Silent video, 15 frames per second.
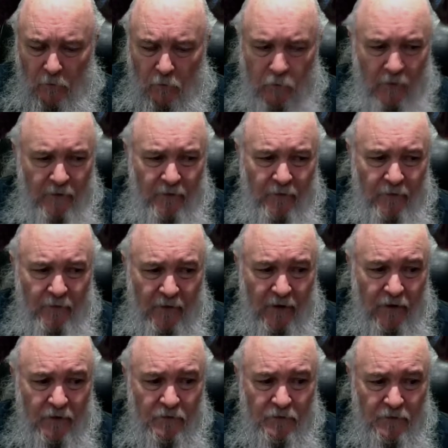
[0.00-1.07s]
one of the
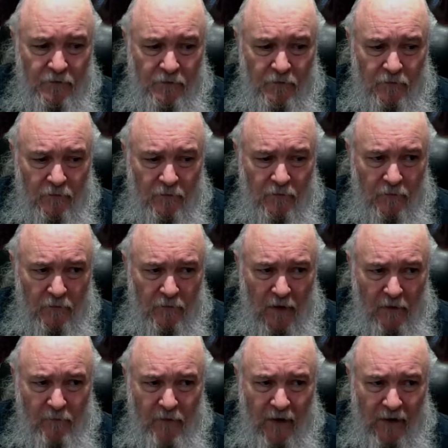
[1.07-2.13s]
things
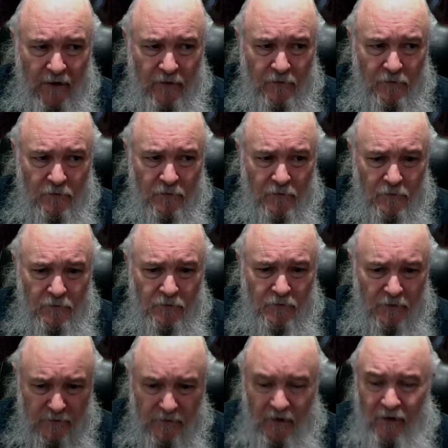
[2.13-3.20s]
I might
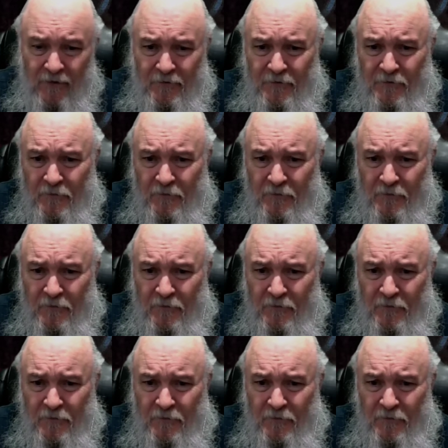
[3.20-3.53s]
suggest